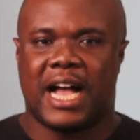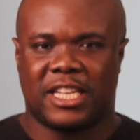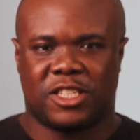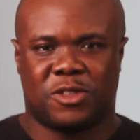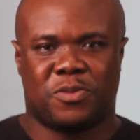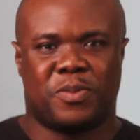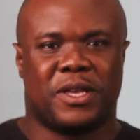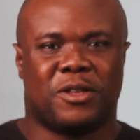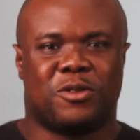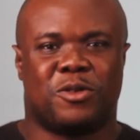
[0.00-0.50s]

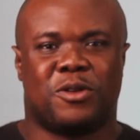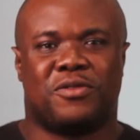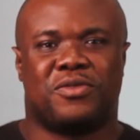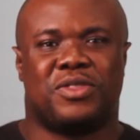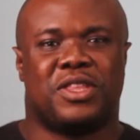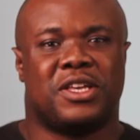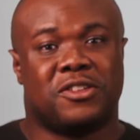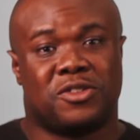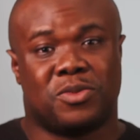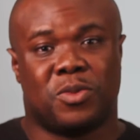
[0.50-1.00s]
aspect of
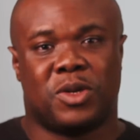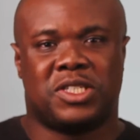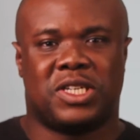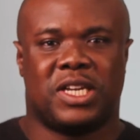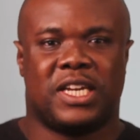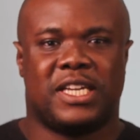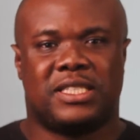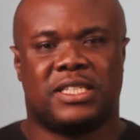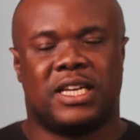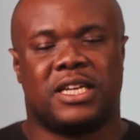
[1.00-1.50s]
things much
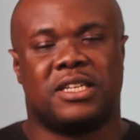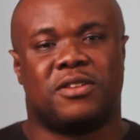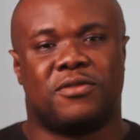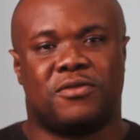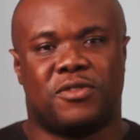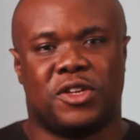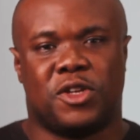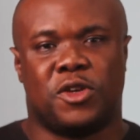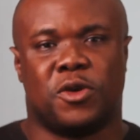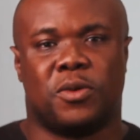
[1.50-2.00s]
later in the
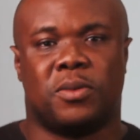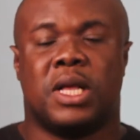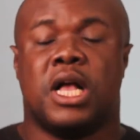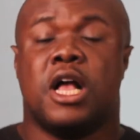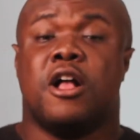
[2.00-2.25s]
video.